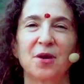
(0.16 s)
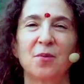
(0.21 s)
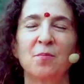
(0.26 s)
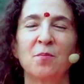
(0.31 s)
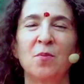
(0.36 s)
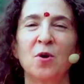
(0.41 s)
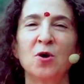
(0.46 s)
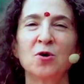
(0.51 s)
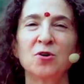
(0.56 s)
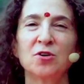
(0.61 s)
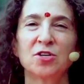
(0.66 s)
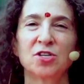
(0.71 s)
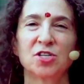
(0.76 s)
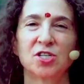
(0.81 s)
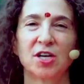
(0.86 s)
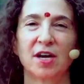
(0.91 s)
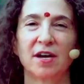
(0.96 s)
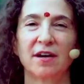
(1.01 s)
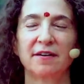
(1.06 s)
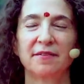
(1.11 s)

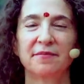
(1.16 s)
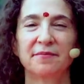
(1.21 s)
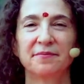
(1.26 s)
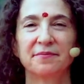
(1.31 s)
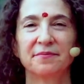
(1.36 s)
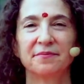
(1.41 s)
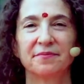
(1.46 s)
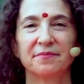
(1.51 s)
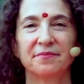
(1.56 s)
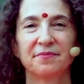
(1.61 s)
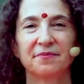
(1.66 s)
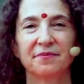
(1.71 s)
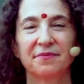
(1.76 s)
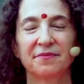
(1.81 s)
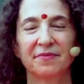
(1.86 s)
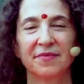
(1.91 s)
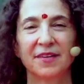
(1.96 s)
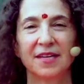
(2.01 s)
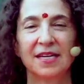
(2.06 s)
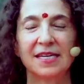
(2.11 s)
moksha
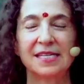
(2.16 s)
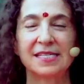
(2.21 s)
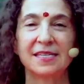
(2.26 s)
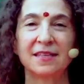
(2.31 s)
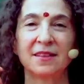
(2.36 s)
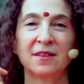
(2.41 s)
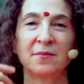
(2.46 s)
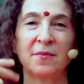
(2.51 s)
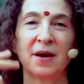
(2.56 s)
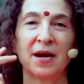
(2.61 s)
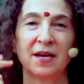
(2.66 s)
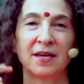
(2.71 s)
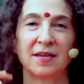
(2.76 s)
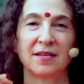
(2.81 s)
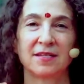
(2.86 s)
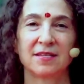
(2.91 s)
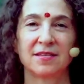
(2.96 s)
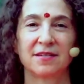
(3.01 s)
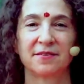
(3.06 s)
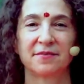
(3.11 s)
is in the
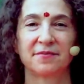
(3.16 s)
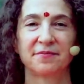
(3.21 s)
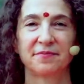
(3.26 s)
mind.